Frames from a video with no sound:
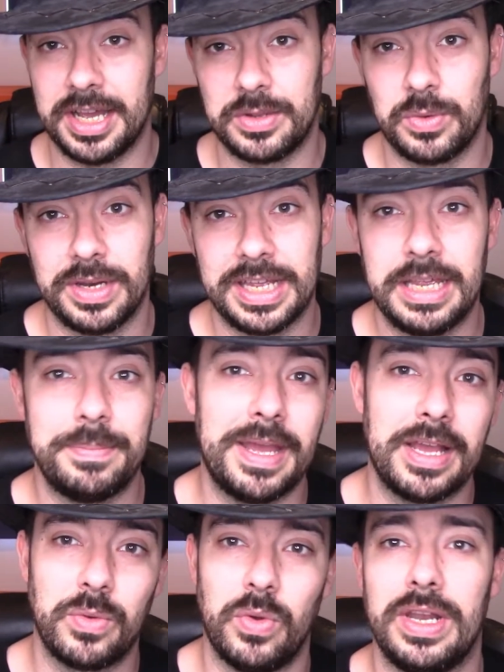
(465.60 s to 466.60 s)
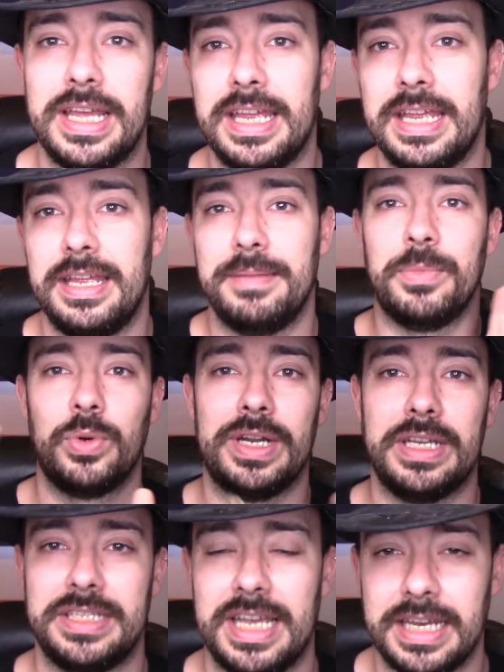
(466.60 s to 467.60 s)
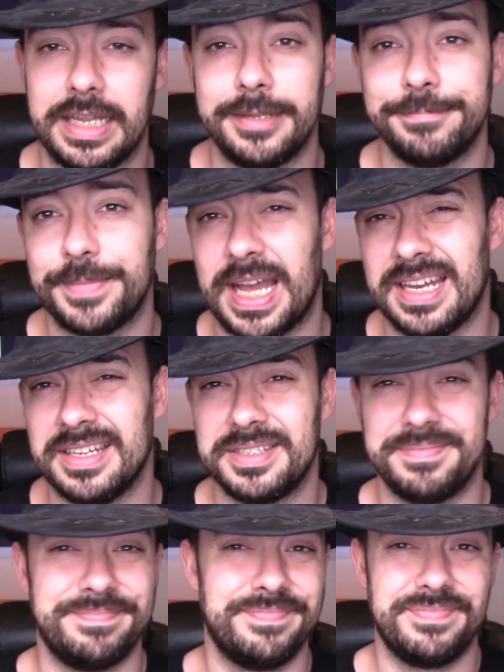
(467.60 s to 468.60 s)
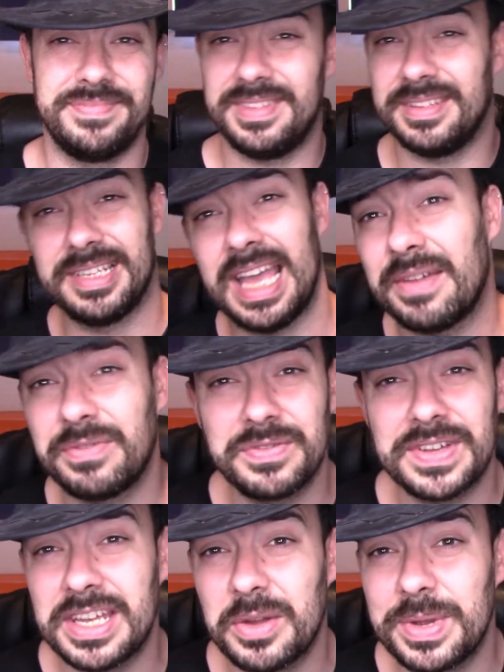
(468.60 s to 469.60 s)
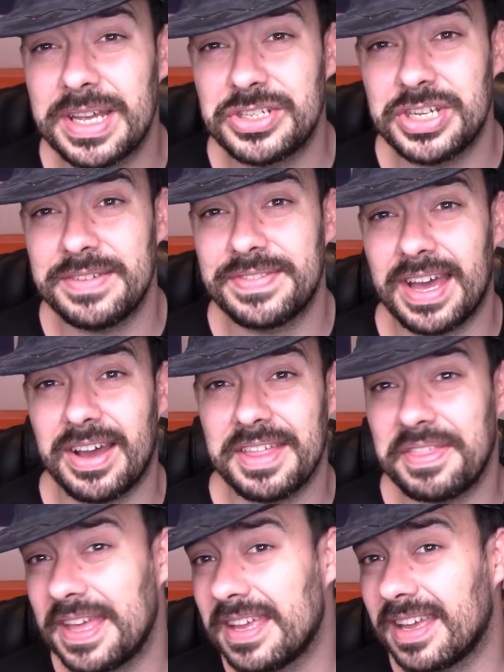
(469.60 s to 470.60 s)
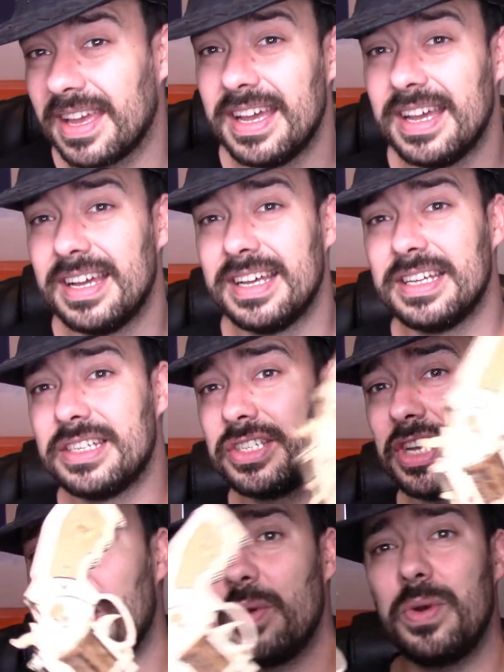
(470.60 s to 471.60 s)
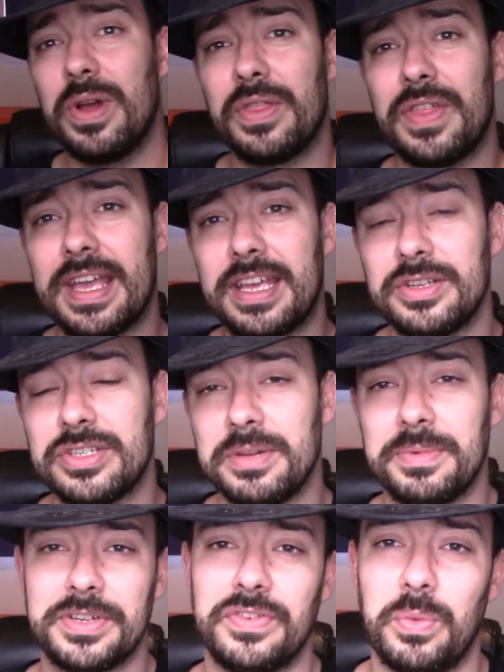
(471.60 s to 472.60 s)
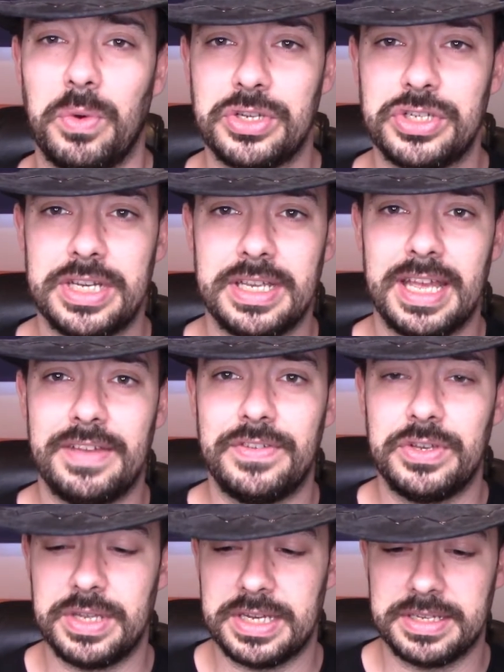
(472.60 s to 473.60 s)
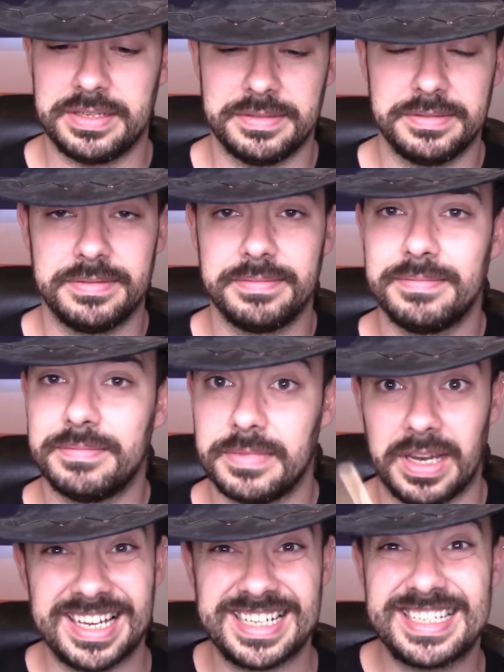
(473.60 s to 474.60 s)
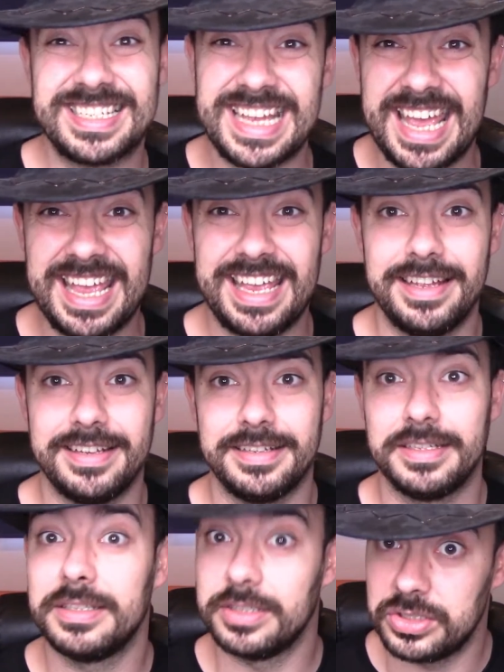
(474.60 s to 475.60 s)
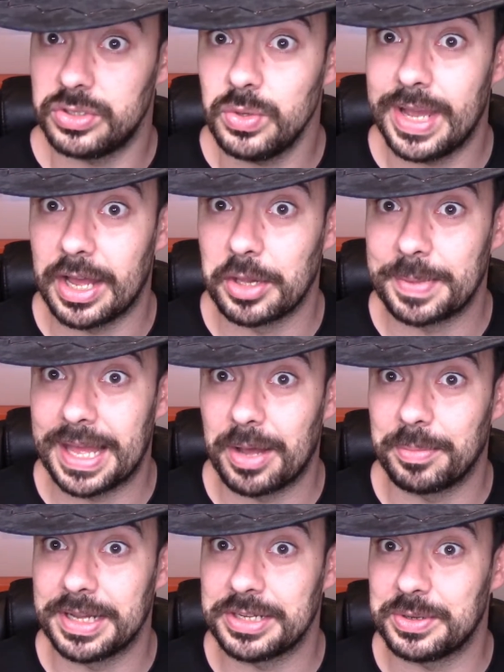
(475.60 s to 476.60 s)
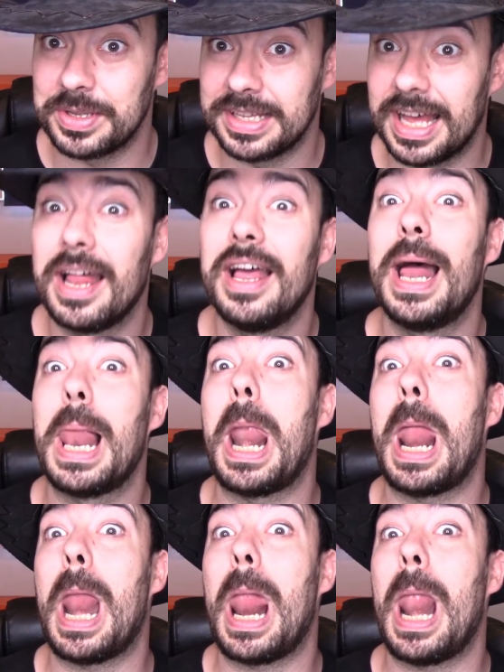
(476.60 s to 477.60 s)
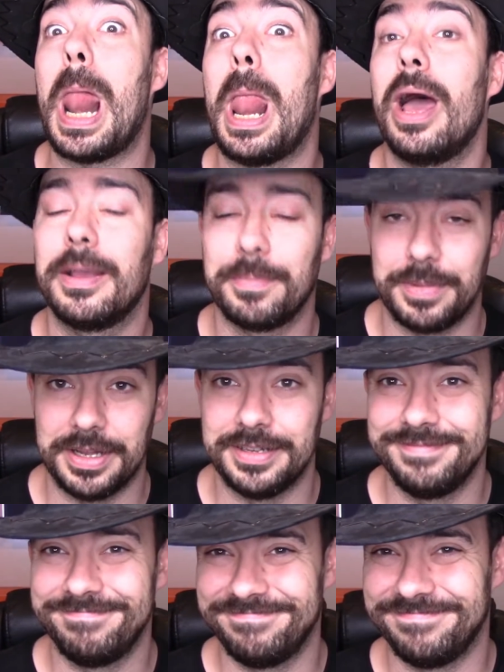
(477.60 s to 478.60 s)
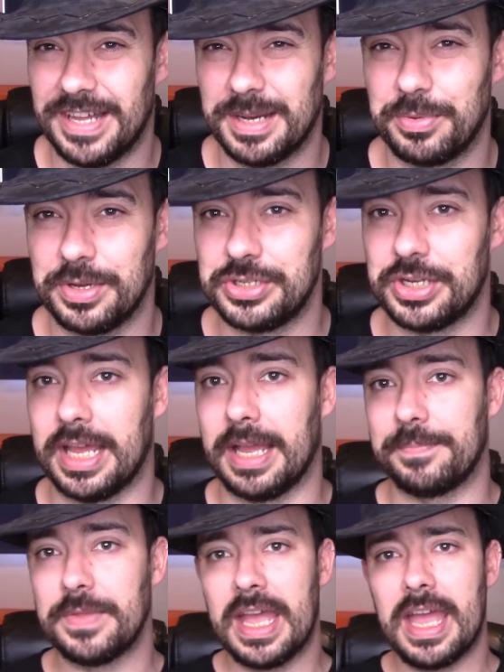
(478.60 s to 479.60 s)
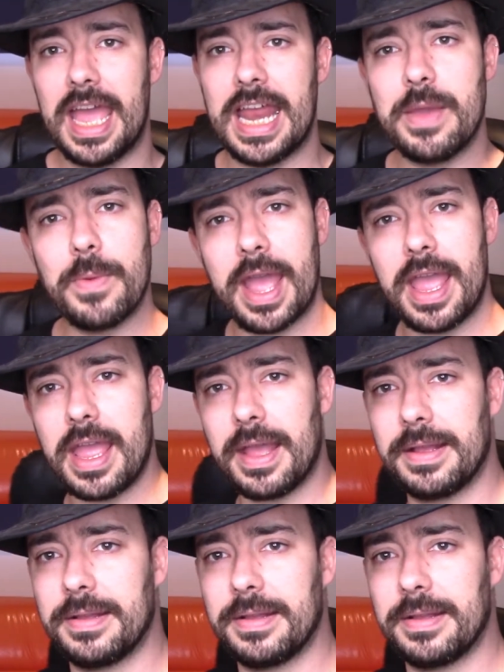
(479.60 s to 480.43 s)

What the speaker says: quality, better quality, more entertaining, and every video we achieve that, I think. So thank you so much for watching. If you did, like I say, do help out by doing that like button. I'd appreciate it. Anyway,